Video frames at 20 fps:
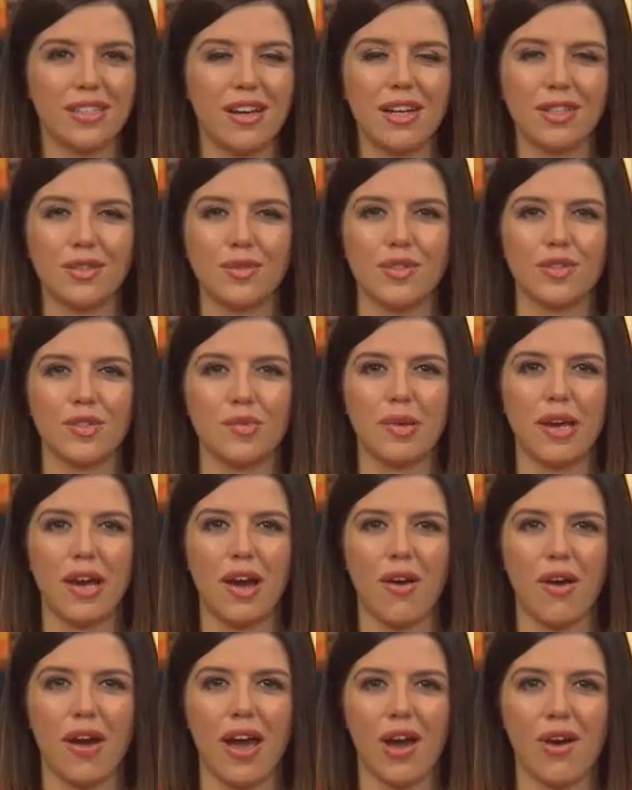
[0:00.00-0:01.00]
talk to us
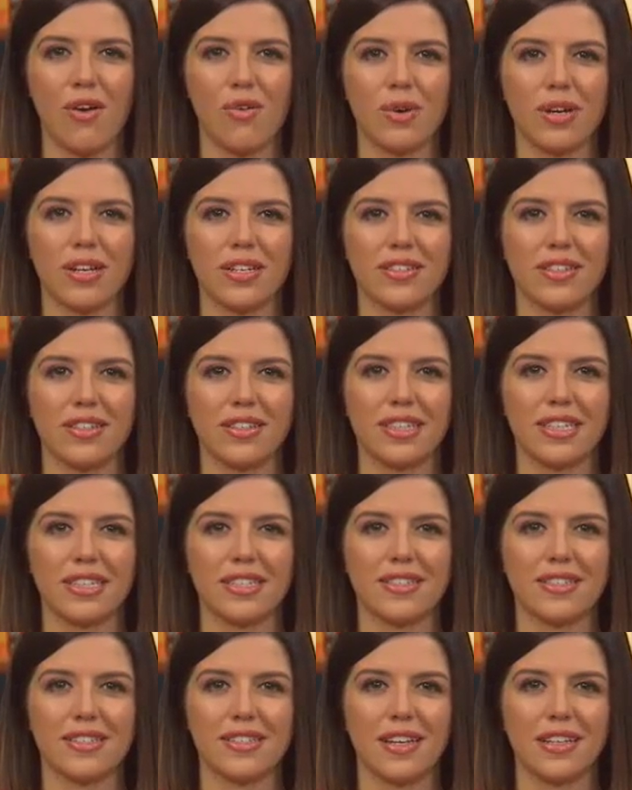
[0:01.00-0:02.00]
about how it was that this
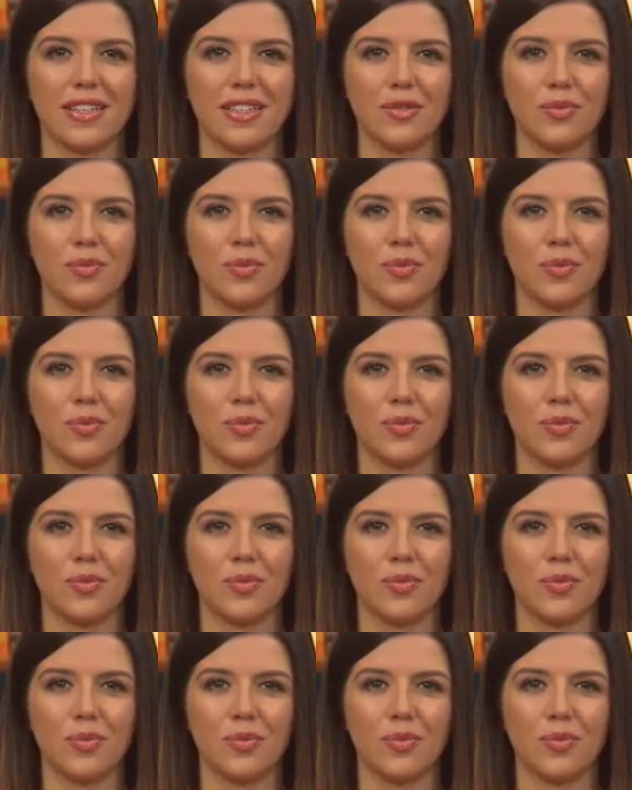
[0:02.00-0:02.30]
study